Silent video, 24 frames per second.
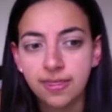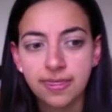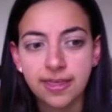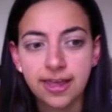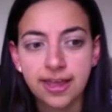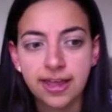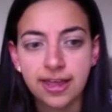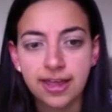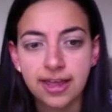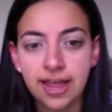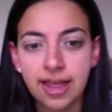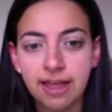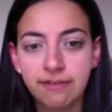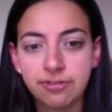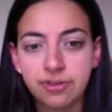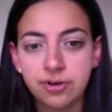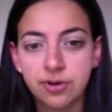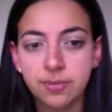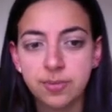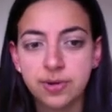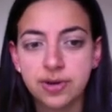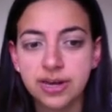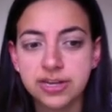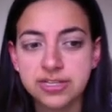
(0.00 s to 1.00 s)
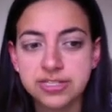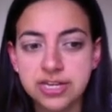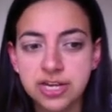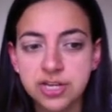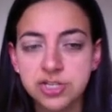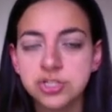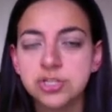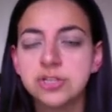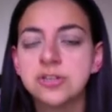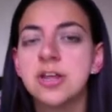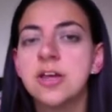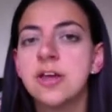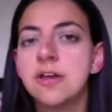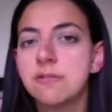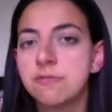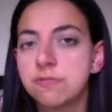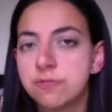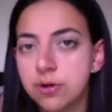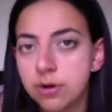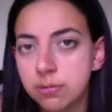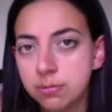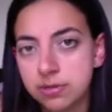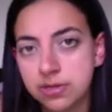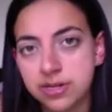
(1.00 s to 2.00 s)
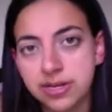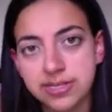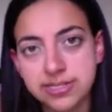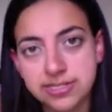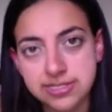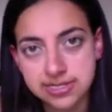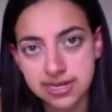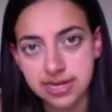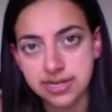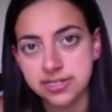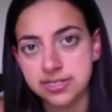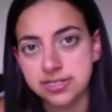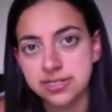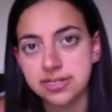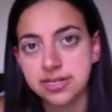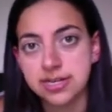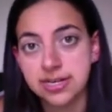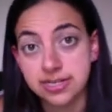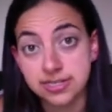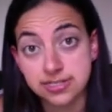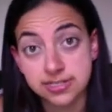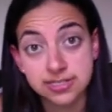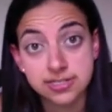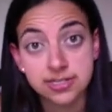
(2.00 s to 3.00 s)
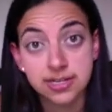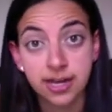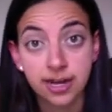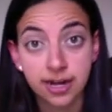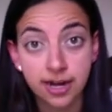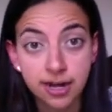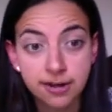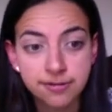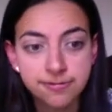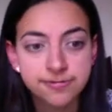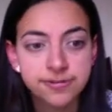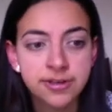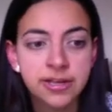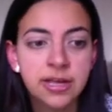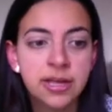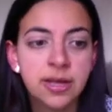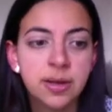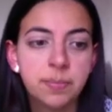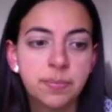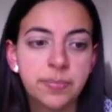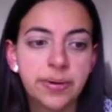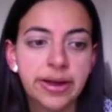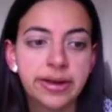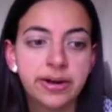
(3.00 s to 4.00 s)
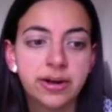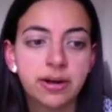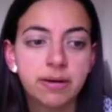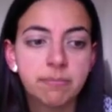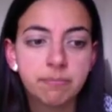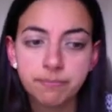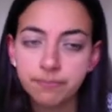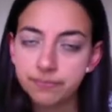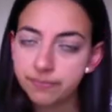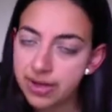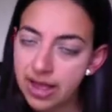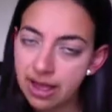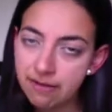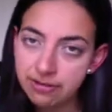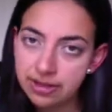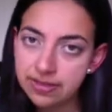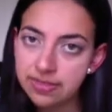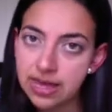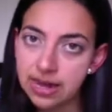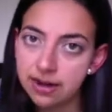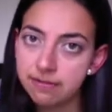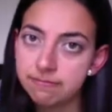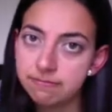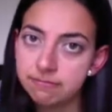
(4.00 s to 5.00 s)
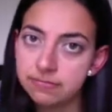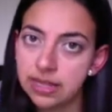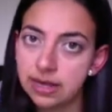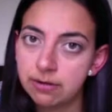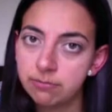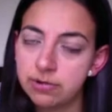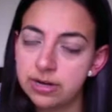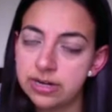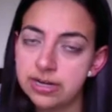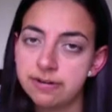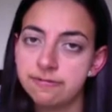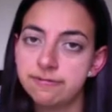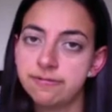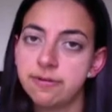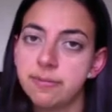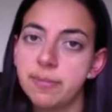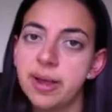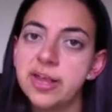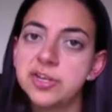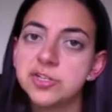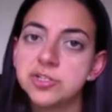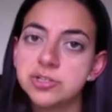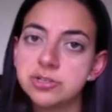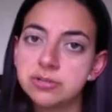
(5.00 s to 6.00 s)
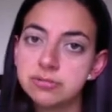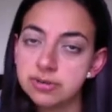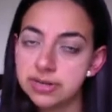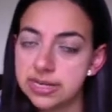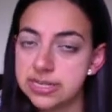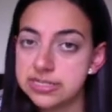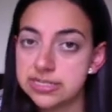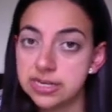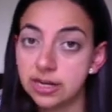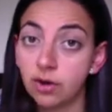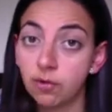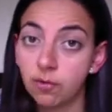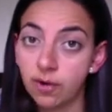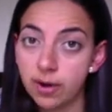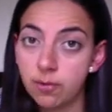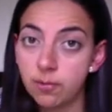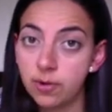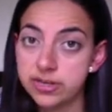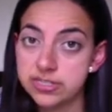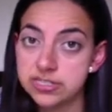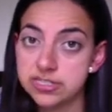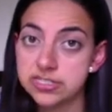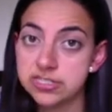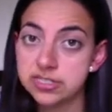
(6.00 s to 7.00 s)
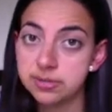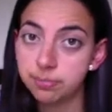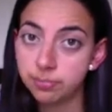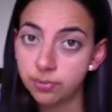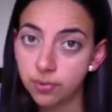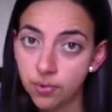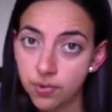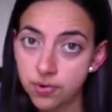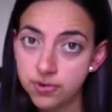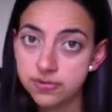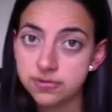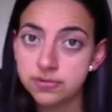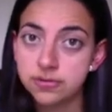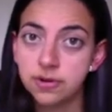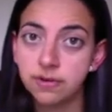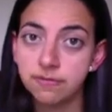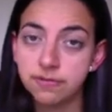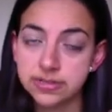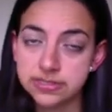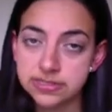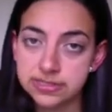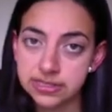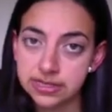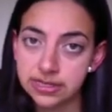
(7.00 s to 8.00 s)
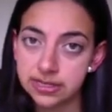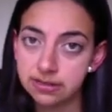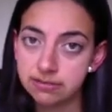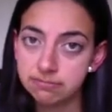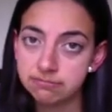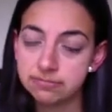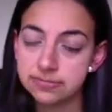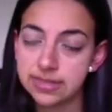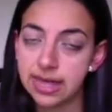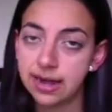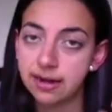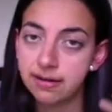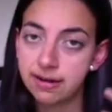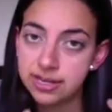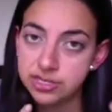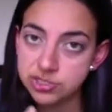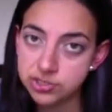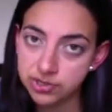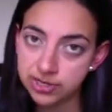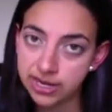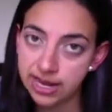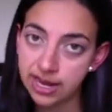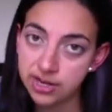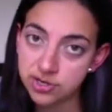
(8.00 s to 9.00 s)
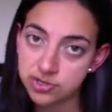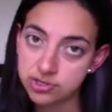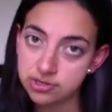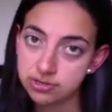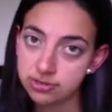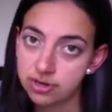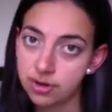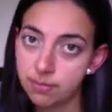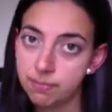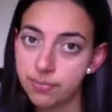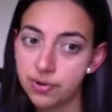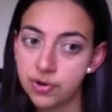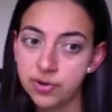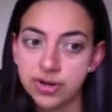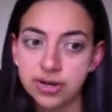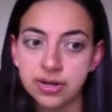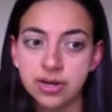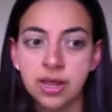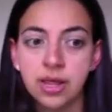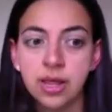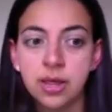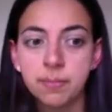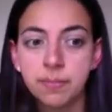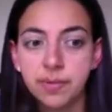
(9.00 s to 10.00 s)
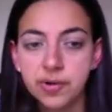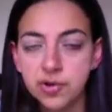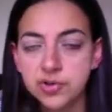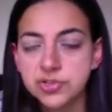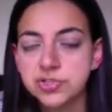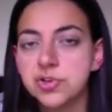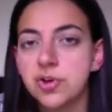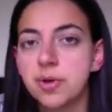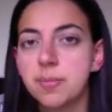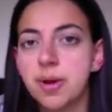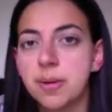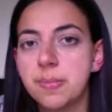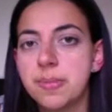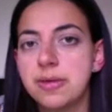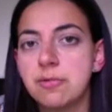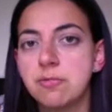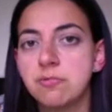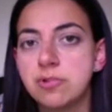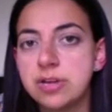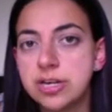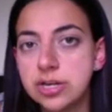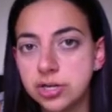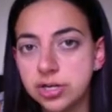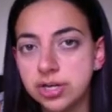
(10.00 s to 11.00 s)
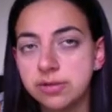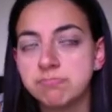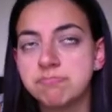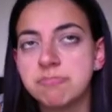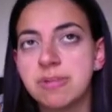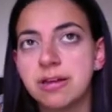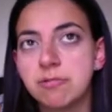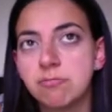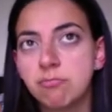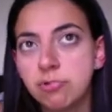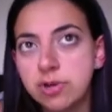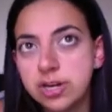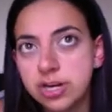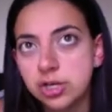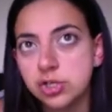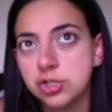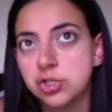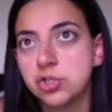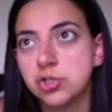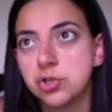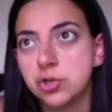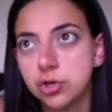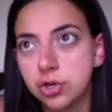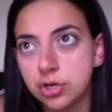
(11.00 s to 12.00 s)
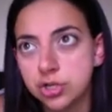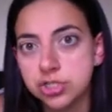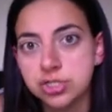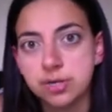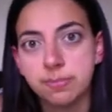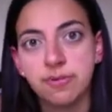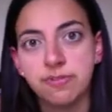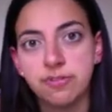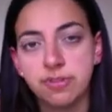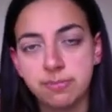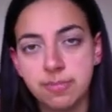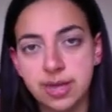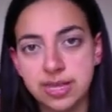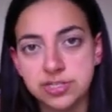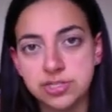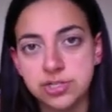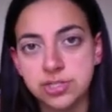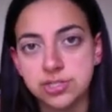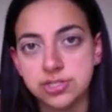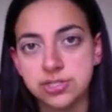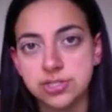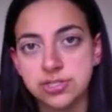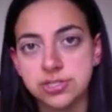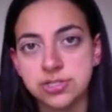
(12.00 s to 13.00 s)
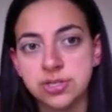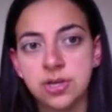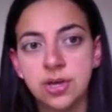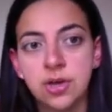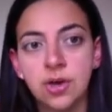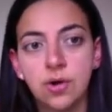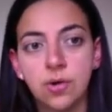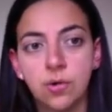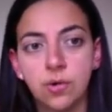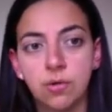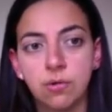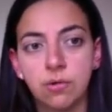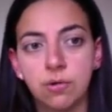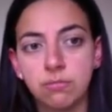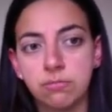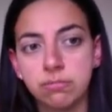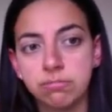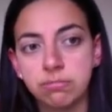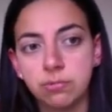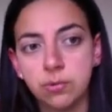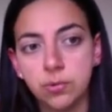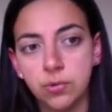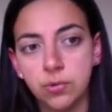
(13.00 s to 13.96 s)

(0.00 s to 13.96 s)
they have their immunization. Verbal consent is enough, but having that written information is a great way to support, obviously, that education component, but also it might reassure some of the messages or